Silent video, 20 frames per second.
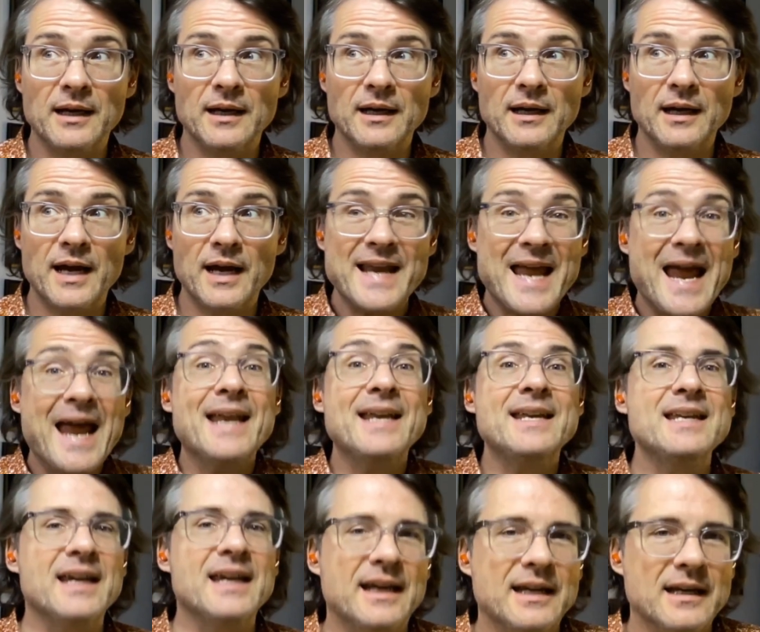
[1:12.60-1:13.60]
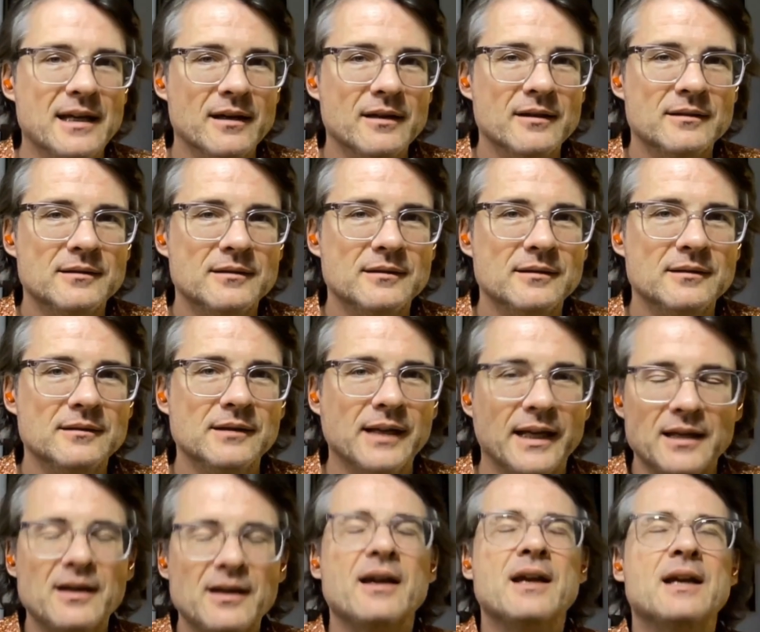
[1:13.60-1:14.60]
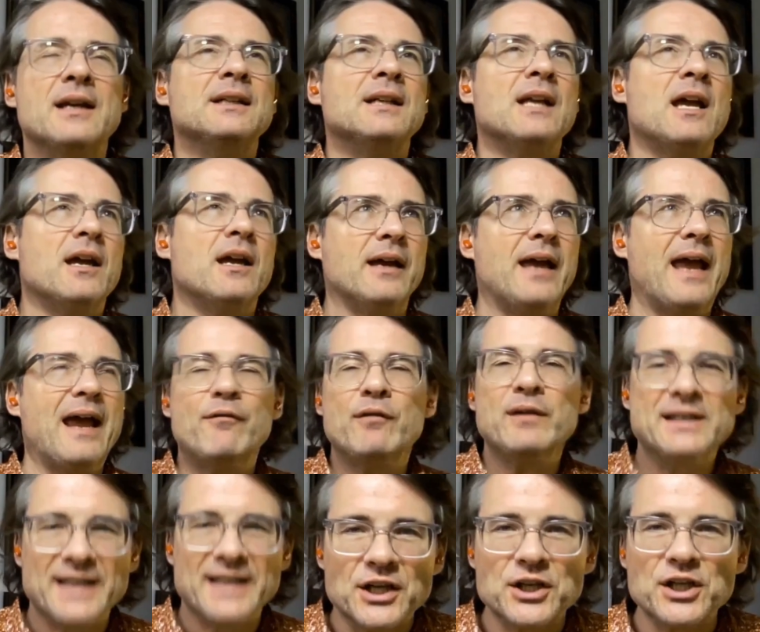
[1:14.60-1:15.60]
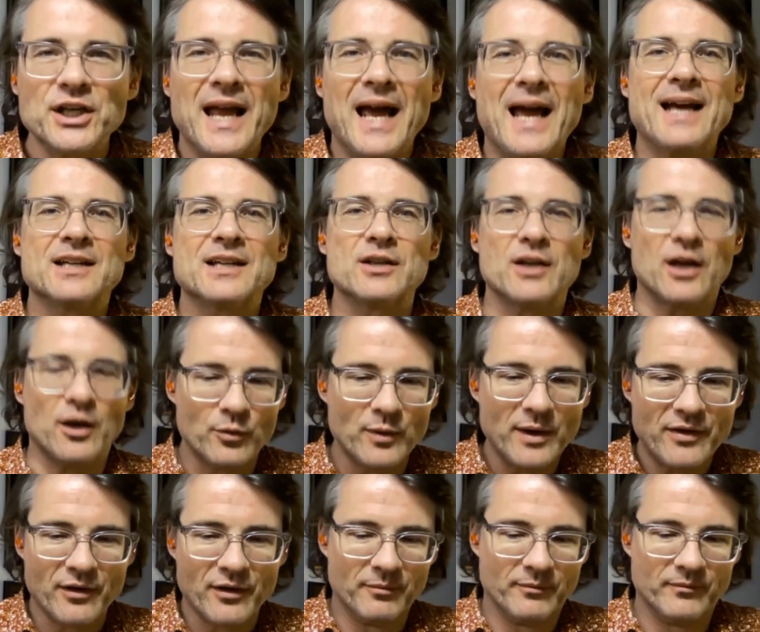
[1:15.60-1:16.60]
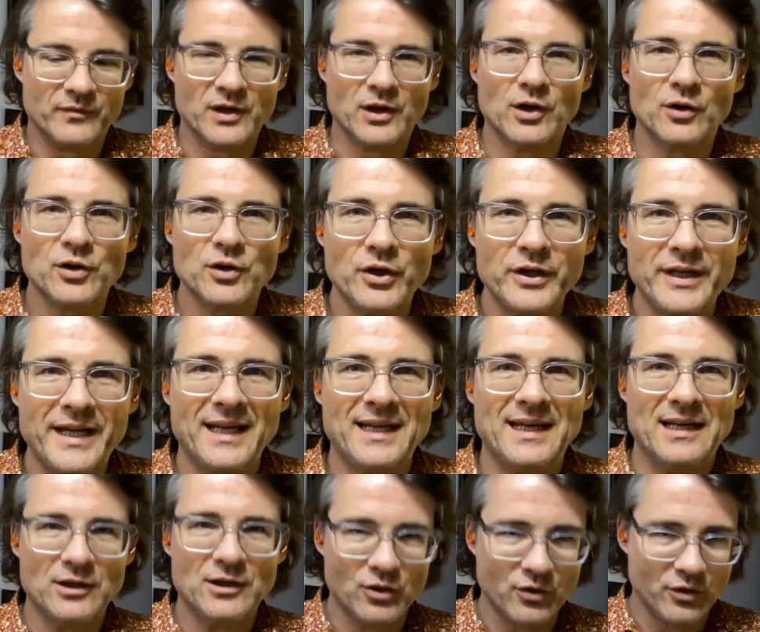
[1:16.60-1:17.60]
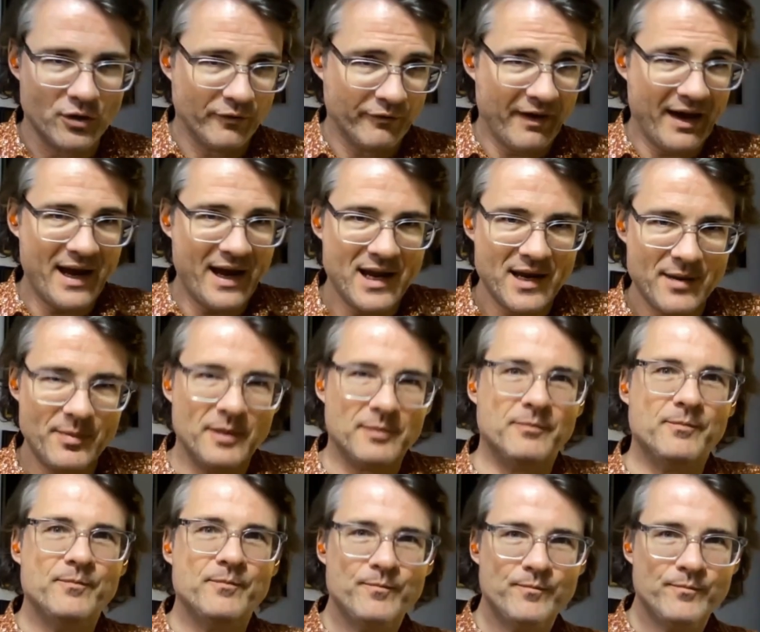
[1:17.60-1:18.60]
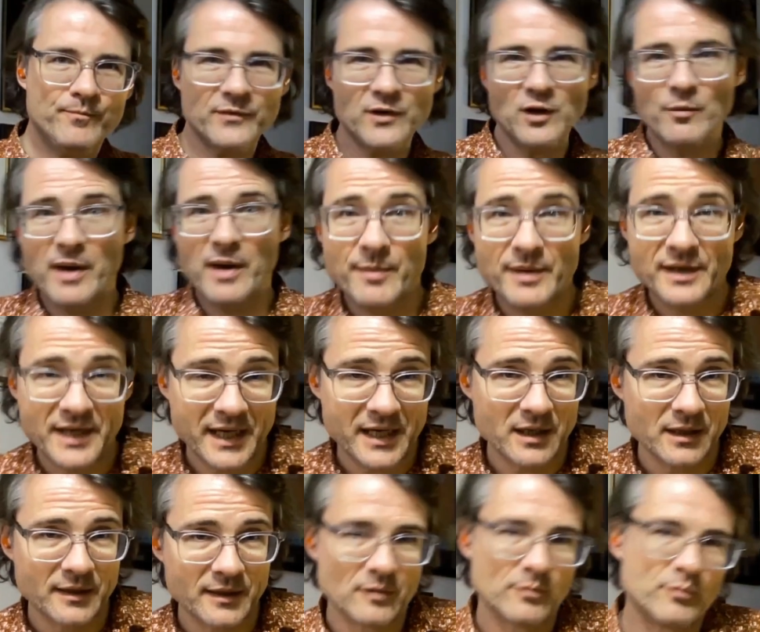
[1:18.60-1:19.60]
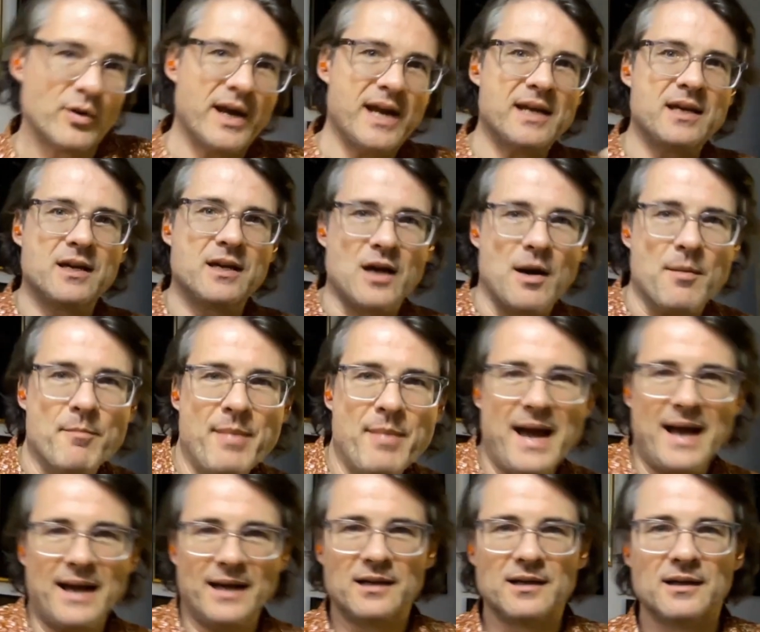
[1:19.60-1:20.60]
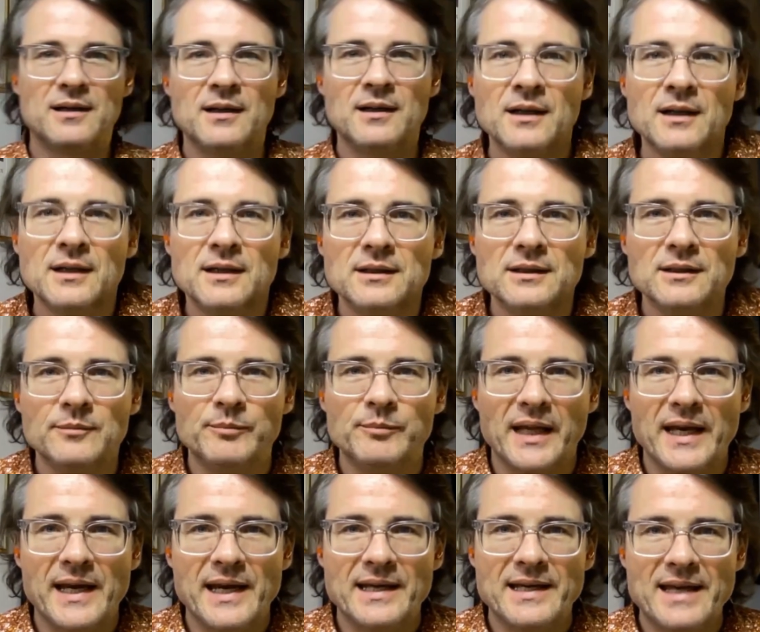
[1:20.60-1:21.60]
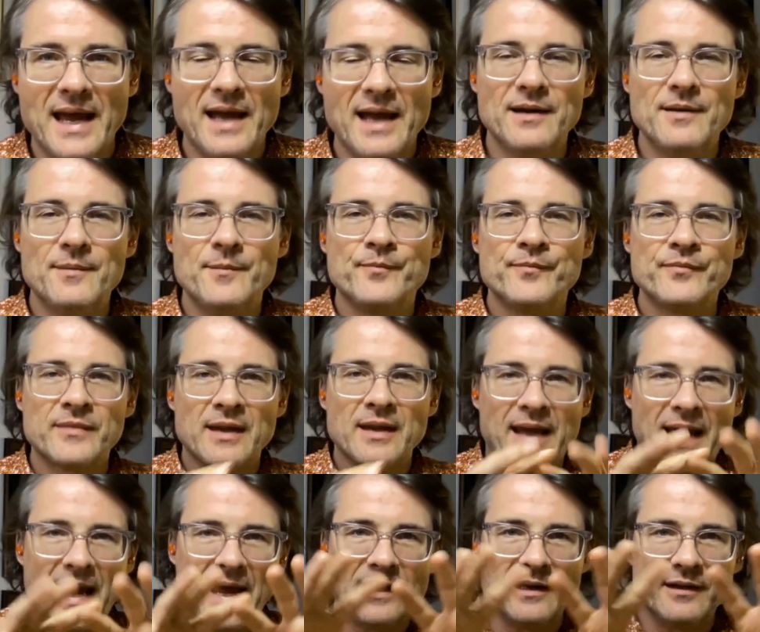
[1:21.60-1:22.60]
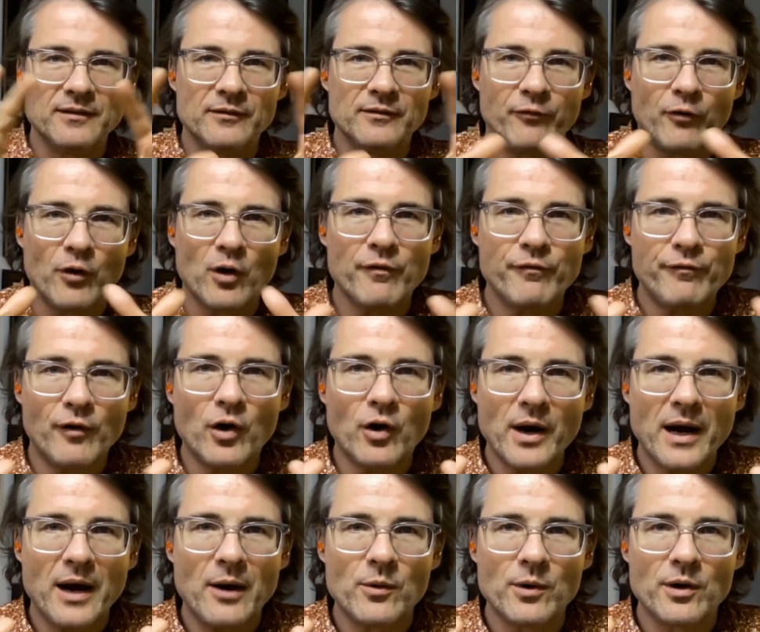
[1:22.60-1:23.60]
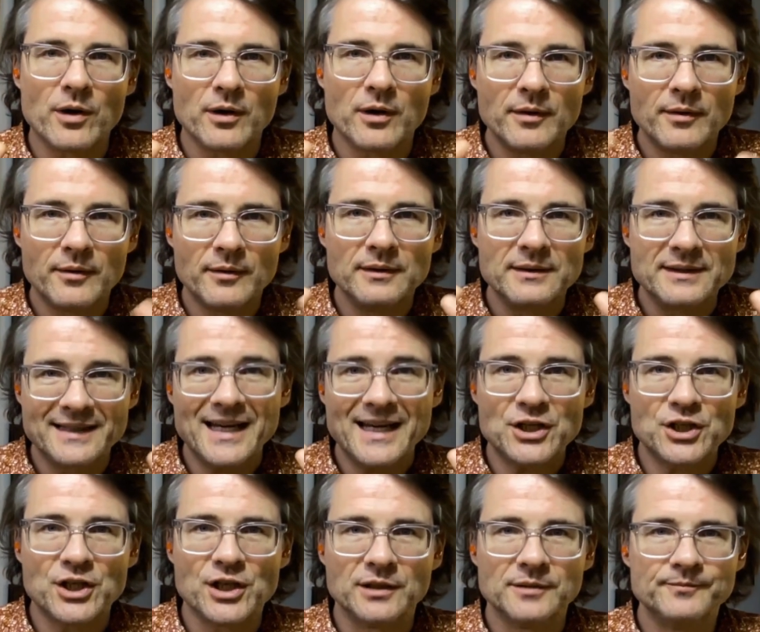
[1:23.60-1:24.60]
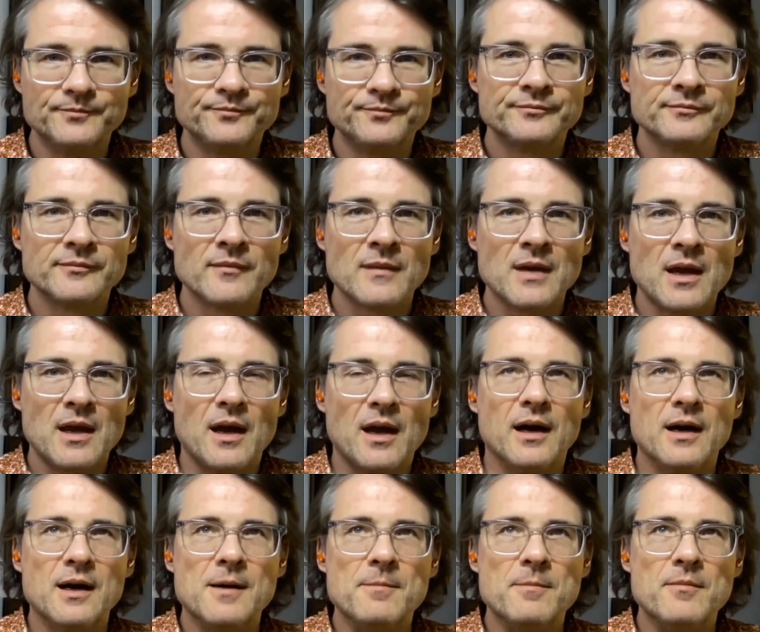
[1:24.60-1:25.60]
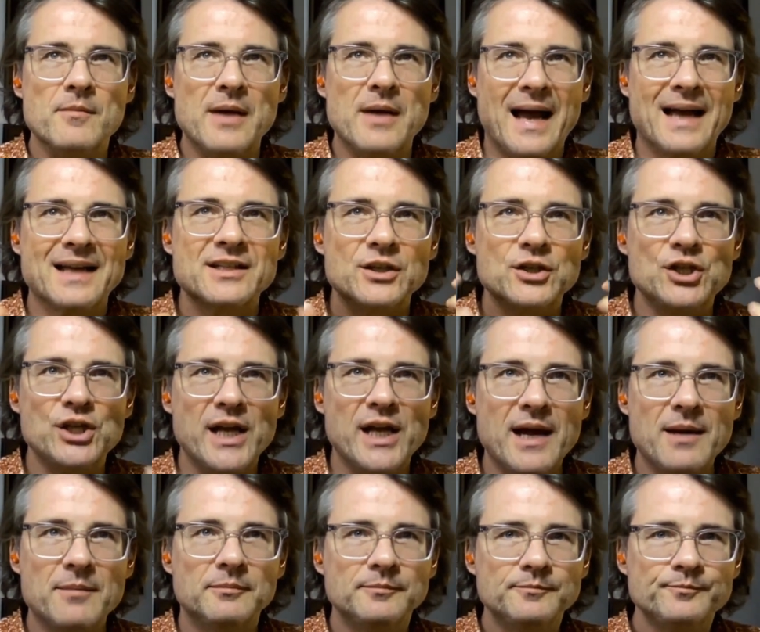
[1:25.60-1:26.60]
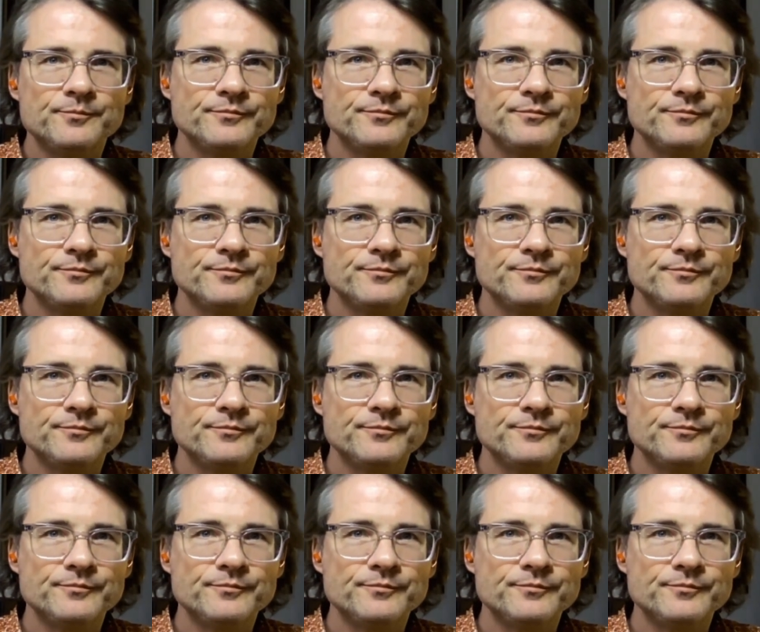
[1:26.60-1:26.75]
an ending. Like, every session has a rhythm. You know, you get into the vibe, you maybe take a little break, come back, play again. And for a 4-hour session, as a GM,